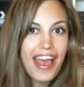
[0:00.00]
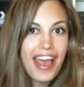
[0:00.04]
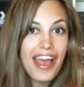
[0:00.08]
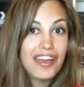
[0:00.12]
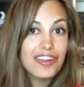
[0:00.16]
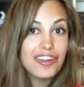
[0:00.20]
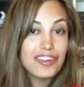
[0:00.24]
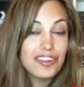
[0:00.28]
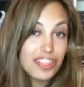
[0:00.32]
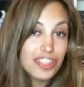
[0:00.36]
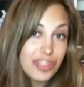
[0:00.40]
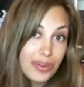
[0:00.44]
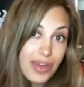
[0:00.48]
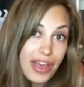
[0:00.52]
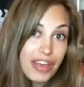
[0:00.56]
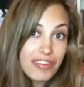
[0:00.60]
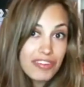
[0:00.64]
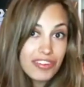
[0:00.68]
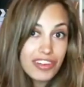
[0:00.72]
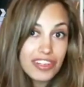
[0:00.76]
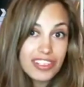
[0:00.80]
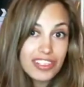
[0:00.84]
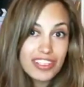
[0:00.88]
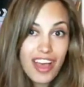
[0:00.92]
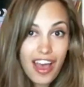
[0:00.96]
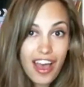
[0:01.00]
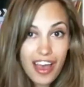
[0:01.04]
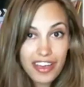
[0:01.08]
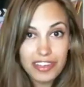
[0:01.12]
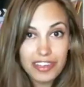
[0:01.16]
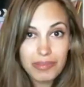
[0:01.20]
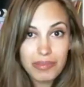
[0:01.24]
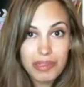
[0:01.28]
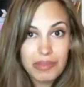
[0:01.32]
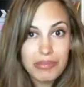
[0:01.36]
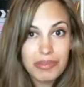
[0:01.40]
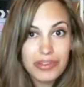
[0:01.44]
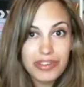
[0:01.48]
do you ever talk
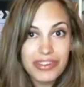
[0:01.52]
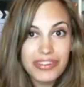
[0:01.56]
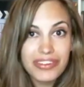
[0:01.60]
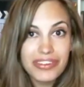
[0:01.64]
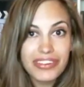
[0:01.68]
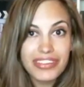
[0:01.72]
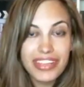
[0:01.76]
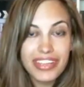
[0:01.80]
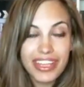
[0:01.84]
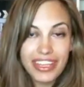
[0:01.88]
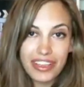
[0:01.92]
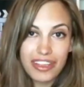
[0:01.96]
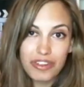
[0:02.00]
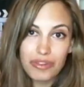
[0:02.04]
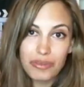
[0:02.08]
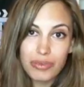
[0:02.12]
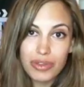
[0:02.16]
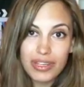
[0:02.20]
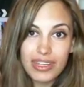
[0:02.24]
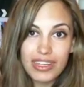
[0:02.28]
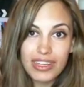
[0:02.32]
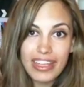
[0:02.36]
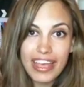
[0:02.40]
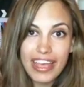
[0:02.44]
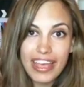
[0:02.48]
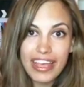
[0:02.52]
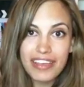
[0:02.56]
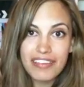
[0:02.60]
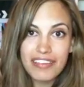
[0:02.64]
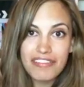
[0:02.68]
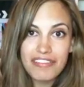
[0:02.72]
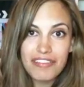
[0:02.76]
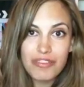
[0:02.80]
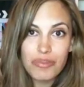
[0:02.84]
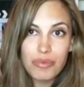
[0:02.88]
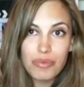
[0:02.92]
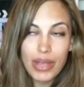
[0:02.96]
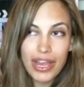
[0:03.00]
to people like in real
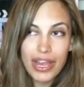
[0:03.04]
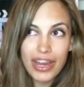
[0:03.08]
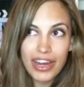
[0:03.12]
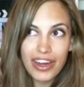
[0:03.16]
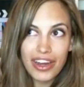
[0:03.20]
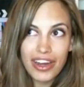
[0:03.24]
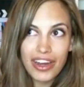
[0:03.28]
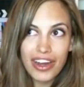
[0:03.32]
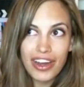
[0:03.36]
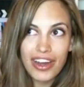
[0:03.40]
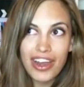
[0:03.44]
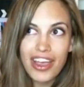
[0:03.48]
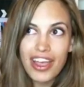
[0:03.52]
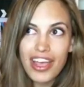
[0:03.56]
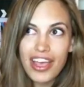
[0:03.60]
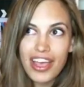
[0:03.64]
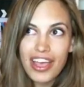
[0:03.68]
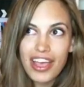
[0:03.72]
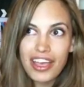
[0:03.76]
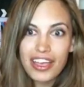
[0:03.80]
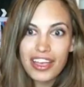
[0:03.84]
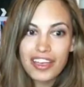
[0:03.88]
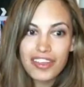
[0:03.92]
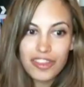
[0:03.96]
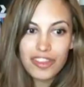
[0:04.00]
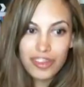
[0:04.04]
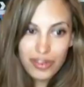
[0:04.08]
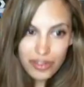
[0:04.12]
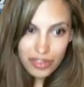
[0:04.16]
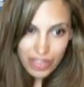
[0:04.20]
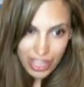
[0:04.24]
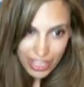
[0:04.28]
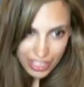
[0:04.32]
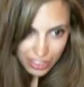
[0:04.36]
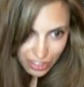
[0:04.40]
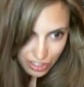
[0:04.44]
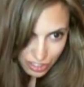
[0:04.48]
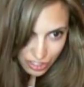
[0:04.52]
life where you're
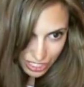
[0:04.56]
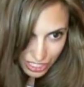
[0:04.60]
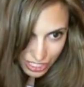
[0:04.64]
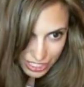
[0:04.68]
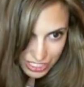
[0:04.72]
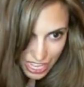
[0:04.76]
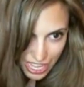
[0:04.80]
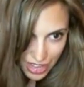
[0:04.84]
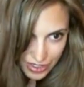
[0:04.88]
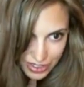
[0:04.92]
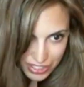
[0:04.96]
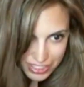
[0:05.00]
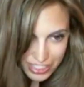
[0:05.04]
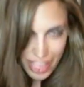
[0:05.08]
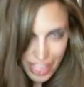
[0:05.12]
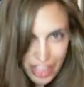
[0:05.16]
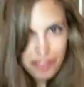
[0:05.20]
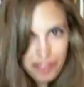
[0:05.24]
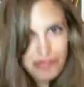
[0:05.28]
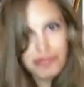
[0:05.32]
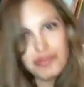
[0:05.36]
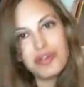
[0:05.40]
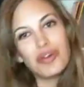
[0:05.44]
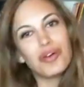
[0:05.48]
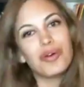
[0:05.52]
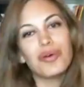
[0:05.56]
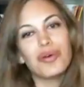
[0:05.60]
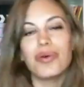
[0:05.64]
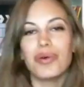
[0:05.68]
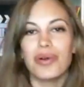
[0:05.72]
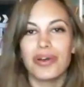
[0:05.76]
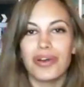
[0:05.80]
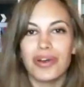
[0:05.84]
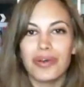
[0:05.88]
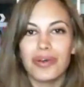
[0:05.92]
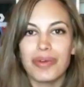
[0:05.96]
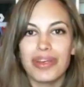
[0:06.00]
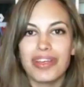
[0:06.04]
like looking down at them
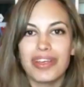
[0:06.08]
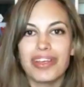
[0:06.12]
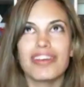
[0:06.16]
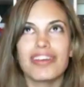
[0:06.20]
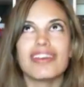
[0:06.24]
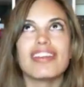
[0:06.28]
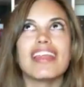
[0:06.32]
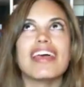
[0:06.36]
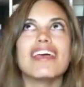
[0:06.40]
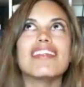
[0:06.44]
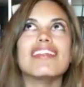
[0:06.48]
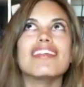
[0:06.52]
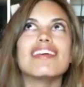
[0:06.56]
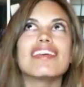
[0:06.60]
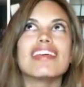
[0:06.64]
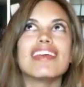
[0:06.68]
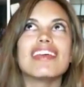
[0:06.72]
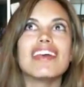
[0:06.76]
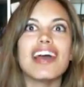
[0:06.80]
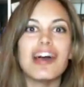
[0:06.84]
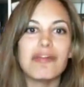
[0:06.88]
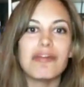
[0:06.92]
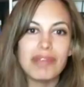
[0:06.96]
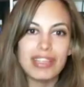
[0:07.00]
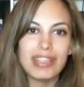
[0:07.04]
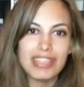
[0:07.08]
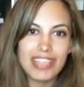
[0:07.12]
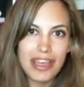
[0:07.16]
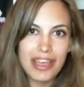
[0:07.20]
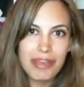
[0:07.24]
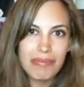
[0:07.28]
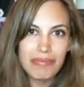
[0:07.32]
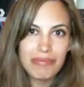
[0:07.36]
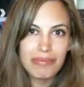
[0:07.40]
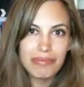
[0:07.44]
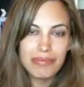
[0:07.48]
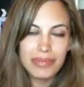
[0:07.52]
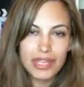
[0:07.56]
or where you're like looking up at
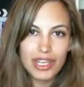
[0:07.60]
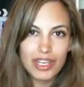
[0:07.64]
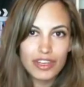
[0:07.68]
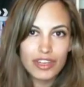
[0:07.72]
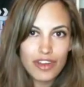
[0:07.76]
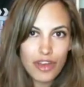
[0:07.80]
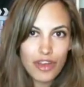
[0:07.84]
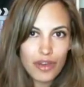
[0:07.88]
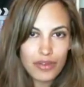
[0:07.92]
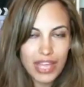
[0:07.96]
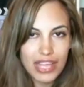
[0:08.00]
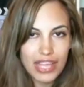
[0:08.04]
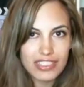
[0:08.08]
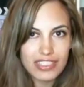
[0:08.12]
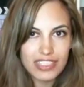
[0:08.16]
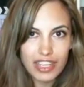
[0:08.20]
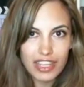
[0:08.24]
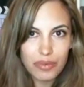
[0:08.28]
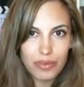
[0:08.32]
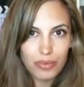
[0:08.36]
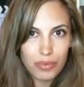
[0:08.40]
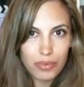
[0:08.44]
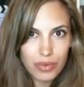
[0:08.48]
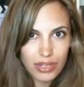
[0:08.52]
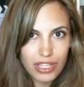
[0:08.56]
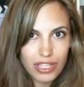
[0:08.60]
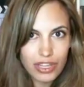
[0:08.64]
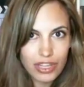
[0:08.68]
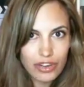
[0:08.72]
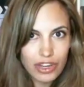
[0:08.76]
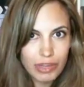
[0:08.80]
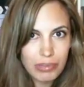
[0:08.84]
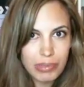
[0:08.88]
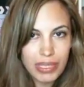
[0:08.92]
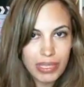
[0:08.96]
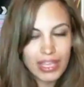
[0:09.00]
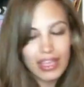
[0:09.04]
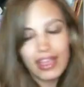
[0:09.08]
them? No, that's like really
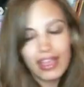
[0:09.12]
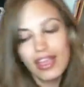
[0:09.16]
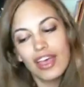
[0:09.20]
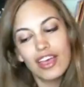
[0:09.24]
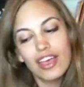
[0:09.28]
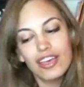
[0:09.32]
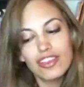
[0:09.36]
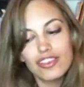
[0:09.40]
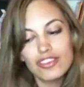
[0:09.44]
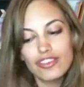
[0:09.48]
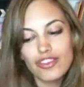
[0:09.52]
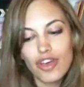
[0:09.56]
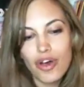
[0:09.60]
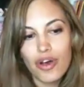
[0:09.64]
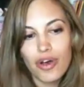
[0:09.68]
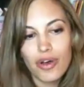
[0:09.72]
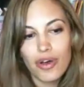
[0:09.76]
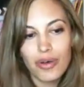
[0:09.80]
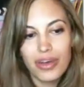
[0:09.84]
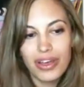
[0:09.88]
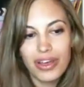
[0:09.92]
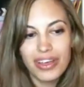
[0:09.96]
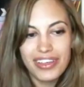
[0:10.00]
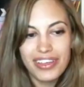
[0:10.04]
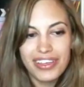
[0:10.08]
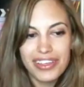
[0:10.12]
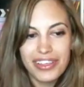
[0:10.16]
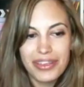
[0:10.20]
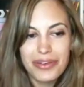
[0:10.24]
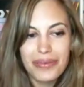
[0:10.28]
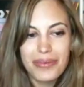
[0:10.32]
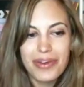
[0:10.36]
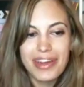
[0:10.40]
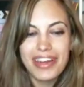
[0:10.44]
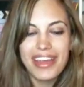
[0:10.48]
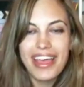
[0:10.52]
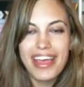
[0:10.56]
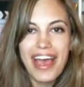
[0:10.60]
creepy. So you
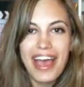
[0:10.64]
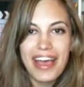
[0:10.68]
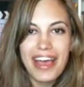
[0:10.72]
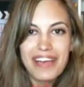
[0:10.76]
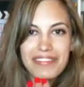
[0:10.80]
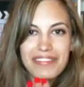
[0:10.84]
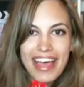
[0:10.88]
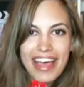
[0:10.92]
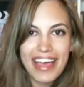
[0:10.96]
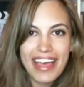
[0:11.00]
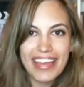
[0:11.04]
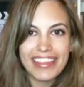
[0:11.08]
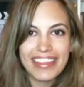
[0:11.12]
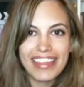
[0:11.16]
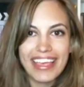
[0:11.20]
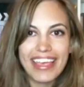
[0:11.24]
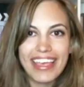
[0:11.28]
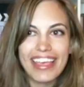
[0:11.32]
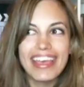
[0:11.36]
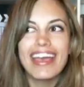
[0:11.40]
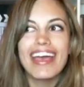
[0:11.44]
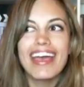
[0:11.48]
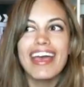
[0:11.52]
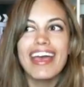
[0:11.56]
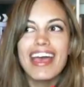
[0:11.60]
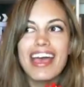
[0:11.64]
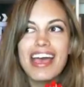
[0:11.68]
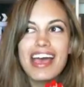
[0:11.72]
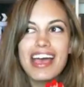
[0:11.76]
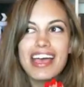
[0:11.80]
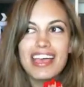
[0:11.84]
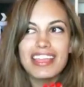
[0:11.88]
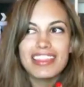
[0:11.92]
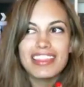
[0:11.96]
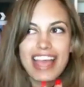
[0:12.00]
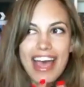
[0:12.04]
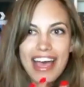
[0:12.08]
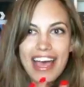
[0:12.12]
want to have that like
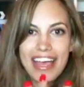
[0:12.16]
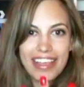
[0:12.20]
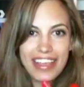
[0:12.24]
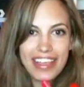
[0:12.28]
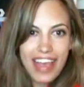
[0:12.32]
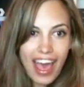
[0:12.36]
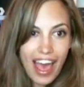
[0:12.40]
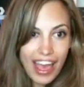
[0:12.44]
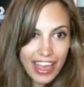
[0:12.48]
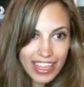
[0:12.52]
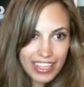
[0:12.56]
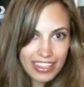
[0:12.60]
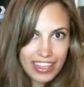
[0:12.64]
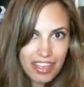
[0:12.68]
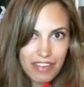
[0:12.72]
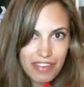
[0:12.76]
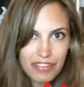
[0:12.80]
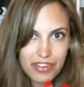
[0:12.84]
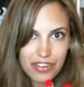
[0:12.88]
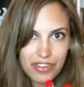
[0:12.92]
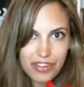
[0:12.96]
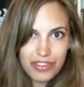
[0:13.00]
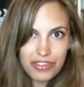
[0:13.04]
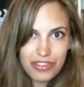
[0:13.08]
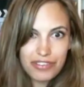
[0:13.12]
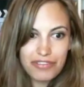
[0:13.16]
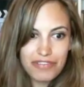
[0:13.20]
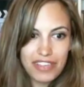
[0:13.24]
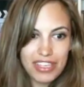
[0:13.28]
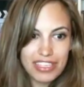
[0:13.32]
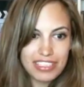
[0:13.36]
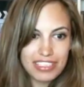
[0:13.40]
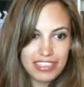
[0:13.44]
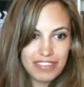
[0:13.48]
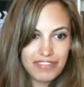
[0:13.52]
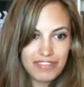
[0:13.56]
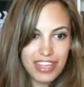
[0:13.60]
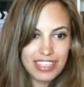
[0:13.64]
that eye level
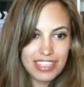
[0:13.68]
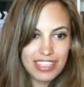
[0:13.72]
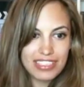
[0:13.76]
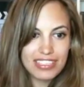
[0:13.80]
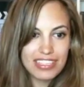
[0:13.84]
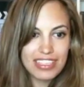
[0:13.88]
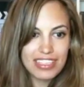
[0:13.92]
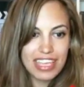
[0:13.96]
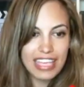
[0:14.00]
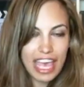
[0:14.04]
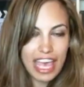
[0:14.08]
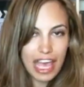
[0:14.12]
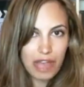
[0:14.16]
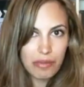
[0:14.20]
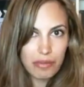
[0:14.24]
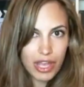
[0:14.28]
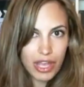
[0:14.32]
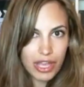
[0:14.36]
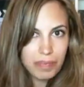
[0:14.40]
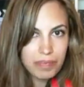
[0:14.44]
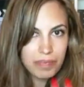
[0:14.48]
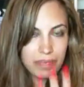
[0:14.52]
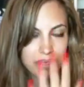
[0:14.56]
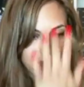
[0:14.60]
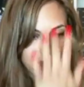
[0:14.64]
face to face to the camera